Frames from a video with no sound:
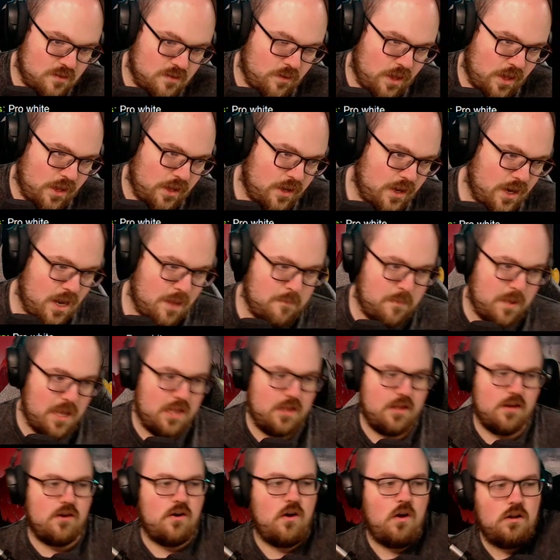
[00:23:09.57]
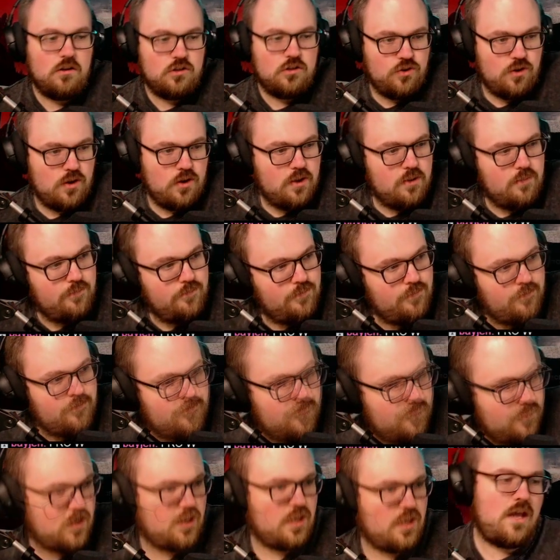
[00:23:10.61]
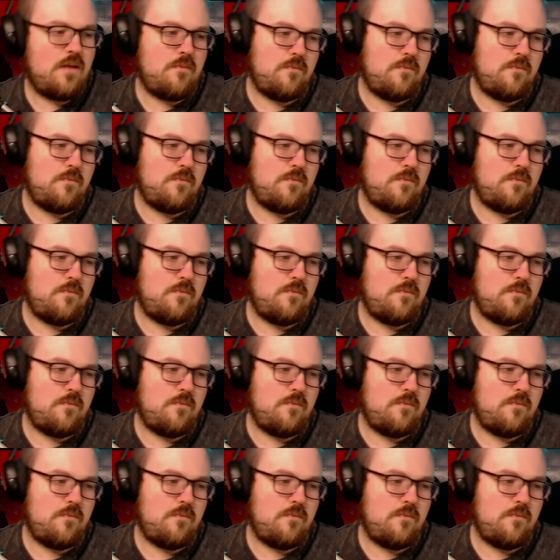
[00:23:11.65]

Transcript: Okay, can I beat the Kaldra? Can